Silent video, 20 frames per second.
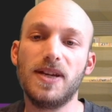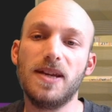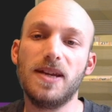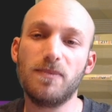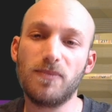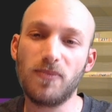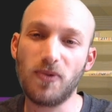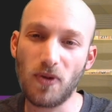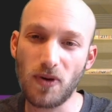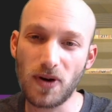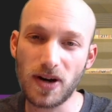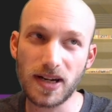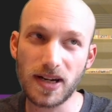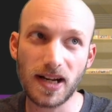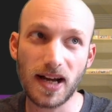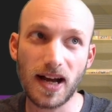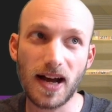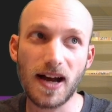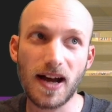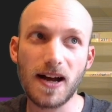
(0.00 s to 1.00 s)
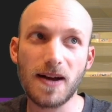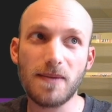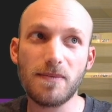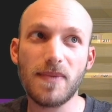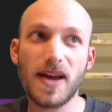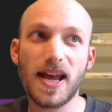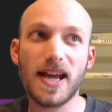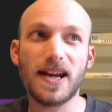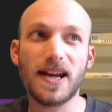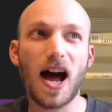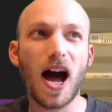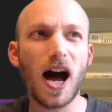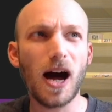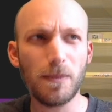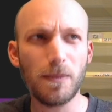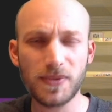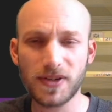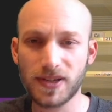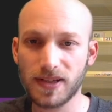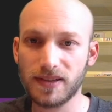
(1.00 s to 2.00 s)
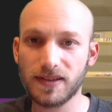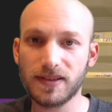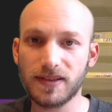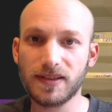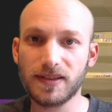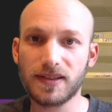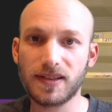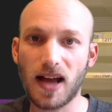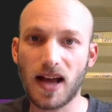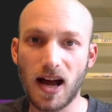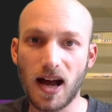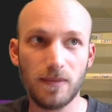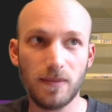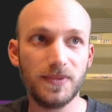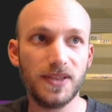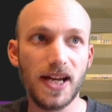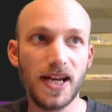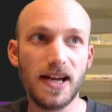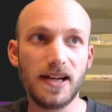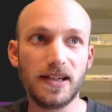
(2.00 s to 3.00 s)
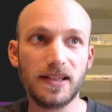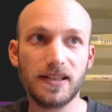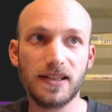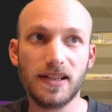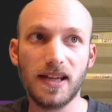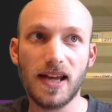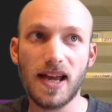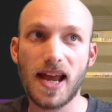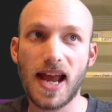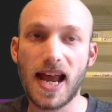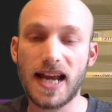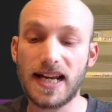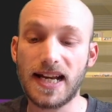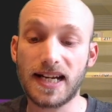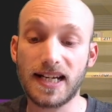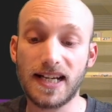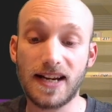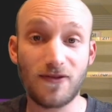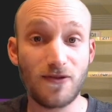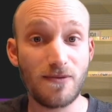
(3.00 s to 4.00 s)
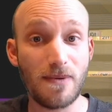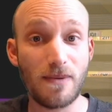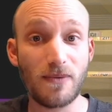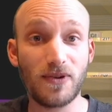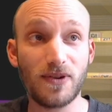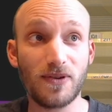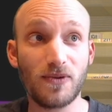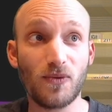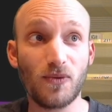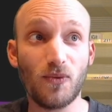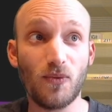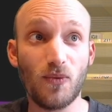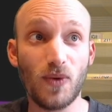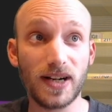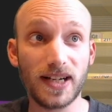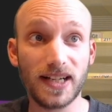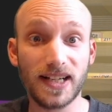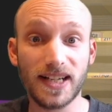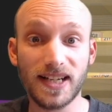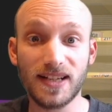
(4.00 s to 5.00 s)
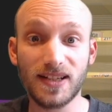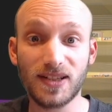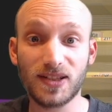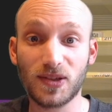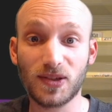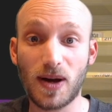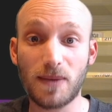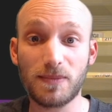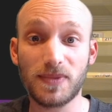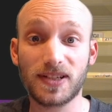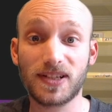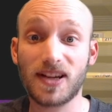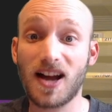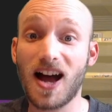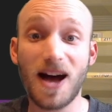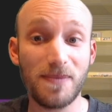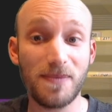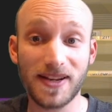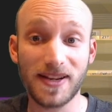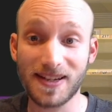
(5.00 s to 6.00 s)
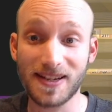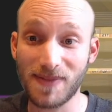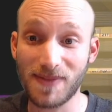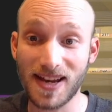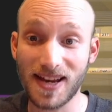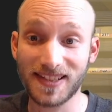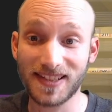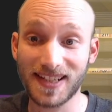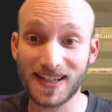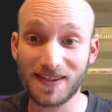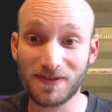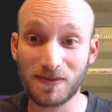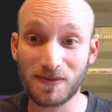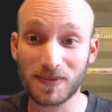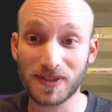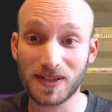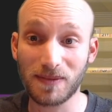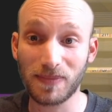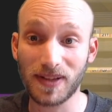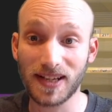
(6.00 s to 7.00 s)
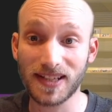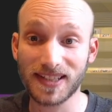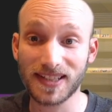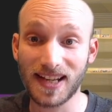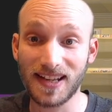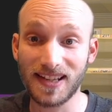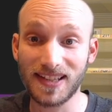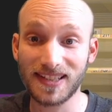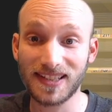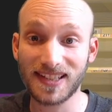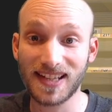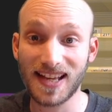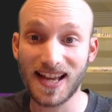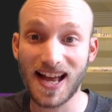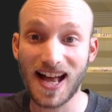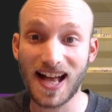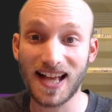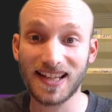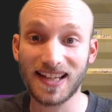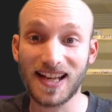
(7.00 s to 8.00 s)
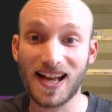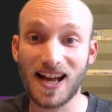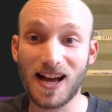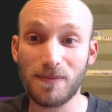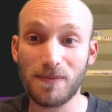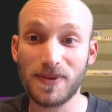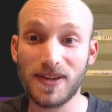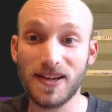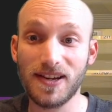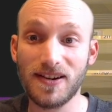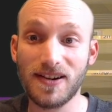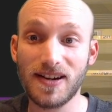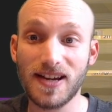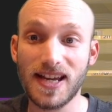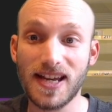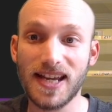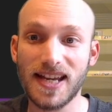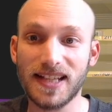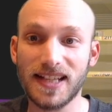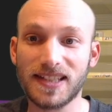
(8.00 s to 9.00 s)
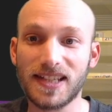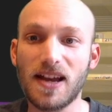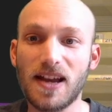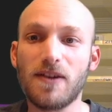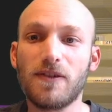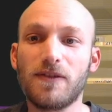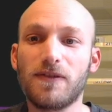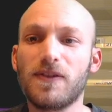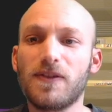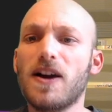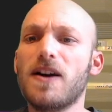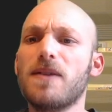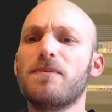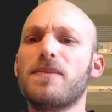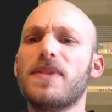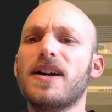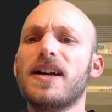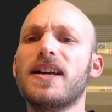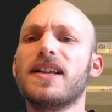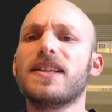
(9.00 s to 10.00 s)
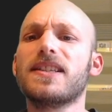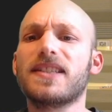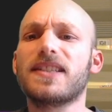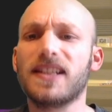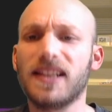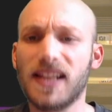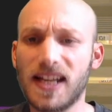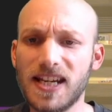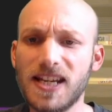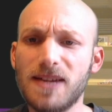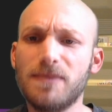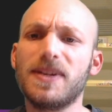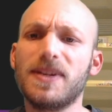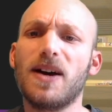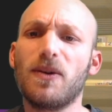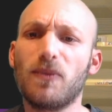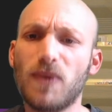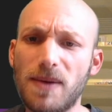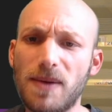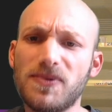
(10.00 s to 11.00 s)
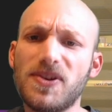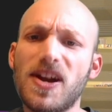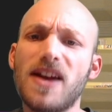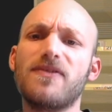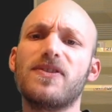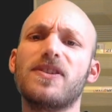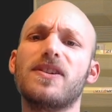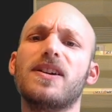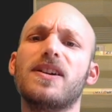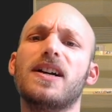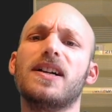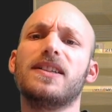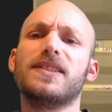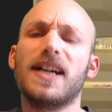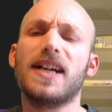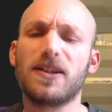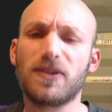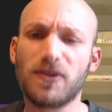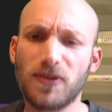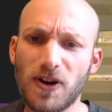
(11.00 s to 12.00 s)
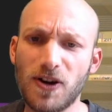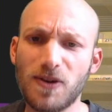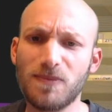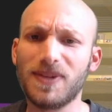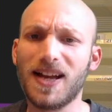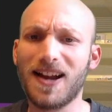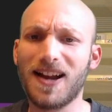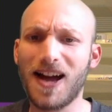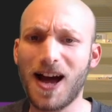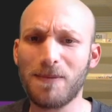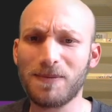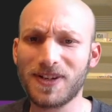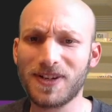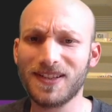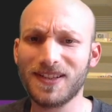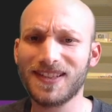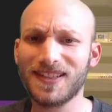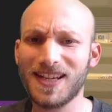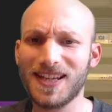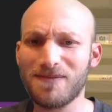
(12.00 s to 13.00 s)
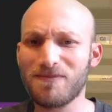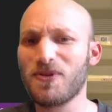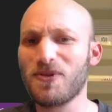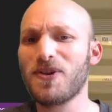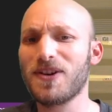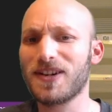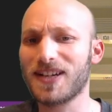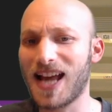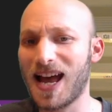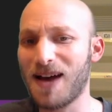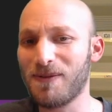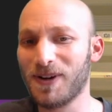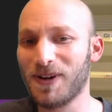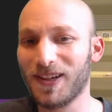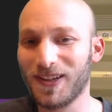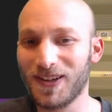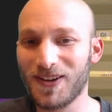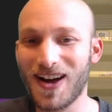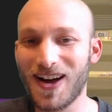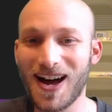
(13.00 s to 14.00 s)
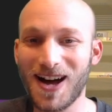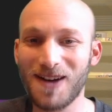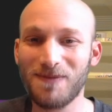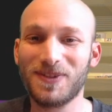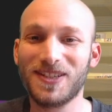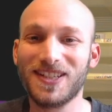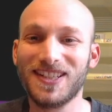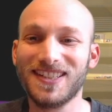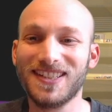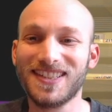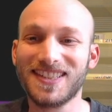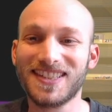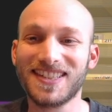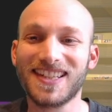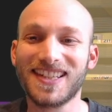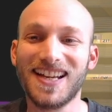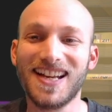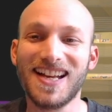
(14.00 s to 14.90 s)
import an options object, and I can never remember what it is, so I'm just copying and pasting it from someplace else. Up here, it's from selenium.webdriver.chrome.options, import capital O options.